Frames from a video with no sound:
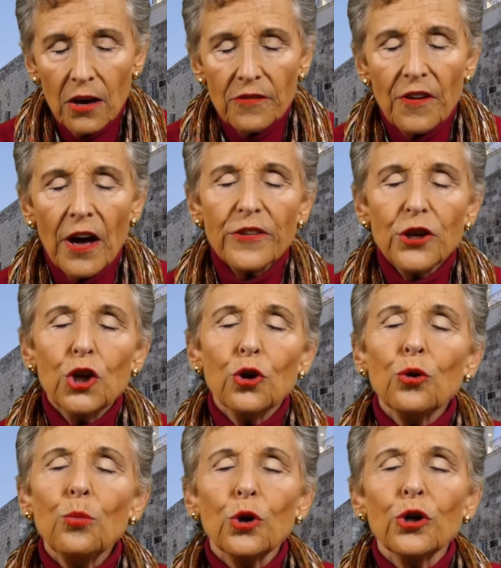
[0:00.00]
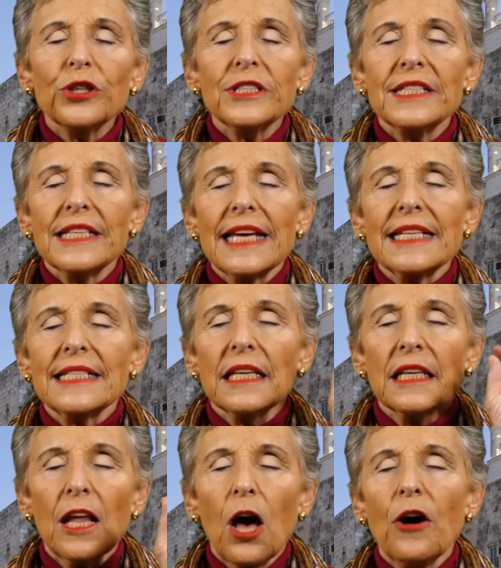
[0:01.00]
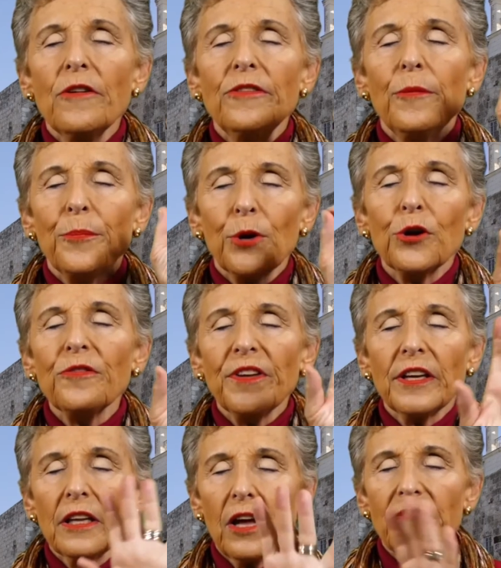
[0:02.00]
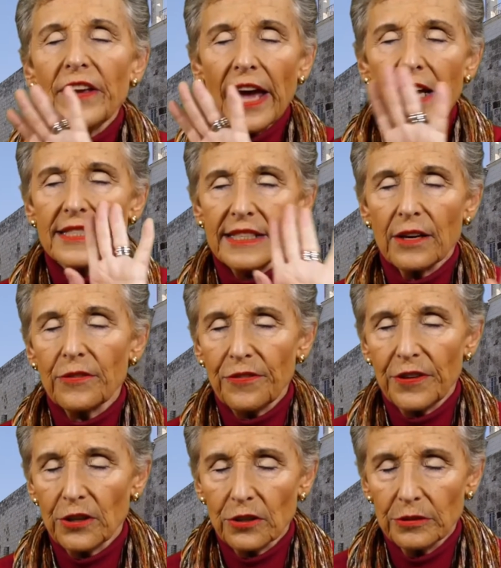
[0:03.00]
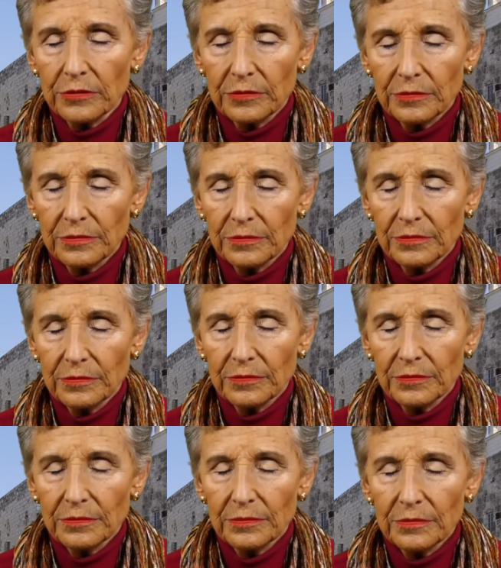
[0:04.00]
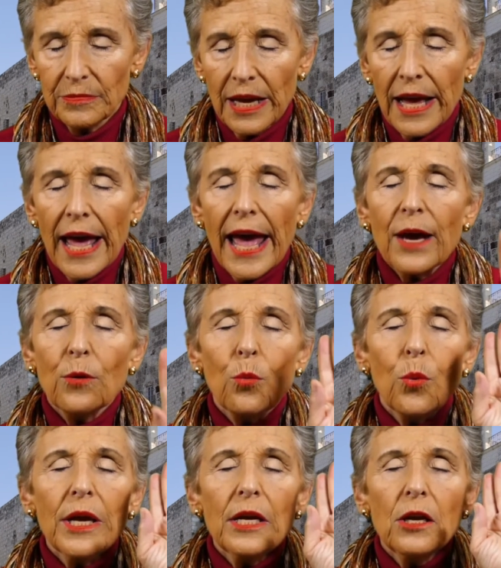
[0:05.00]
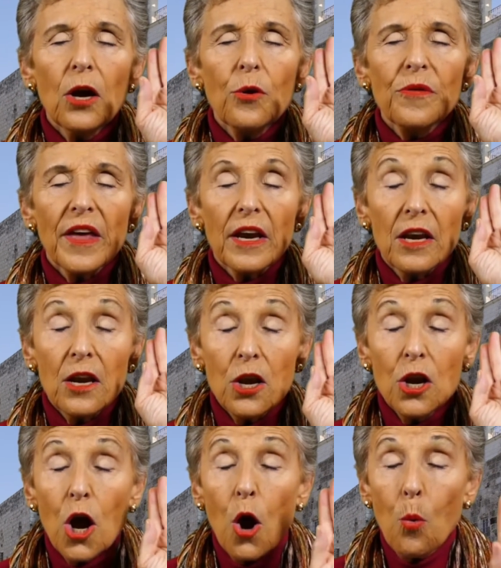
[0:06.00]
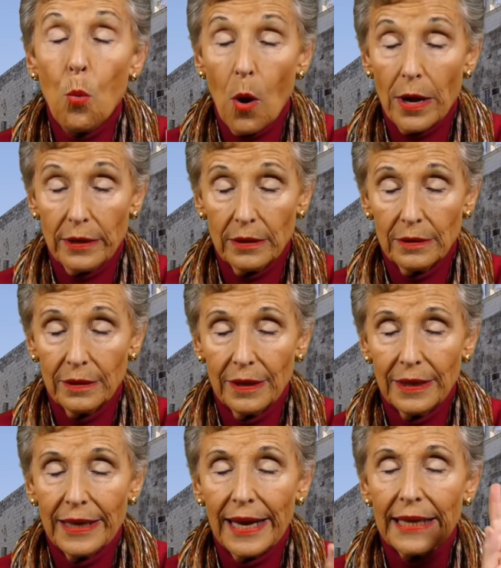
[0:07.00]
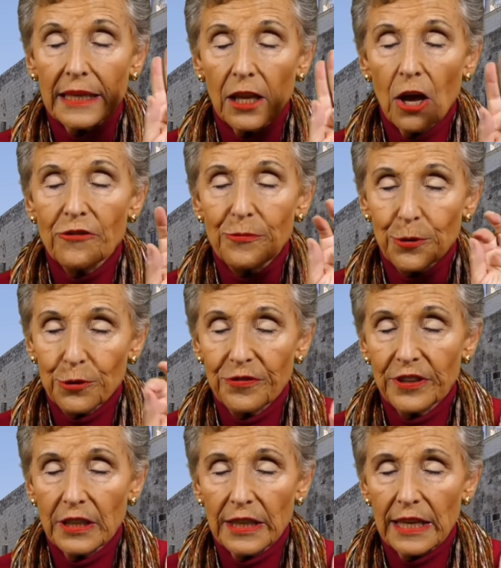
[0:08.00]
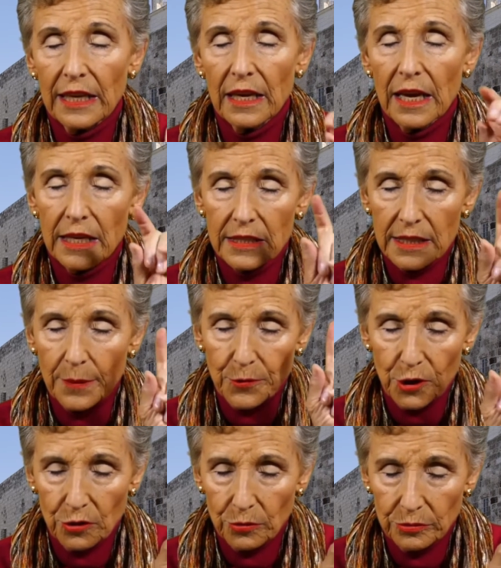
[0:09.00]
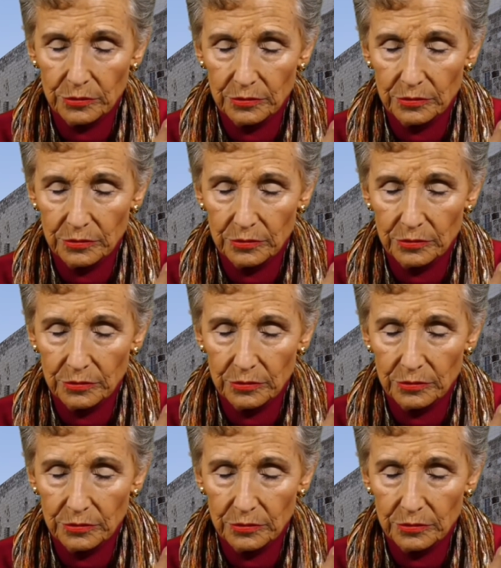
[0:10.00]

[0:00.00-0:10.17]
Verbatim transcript: Father, your word says love, perfect love casts out fear. And we know that no one can love perfectly except you.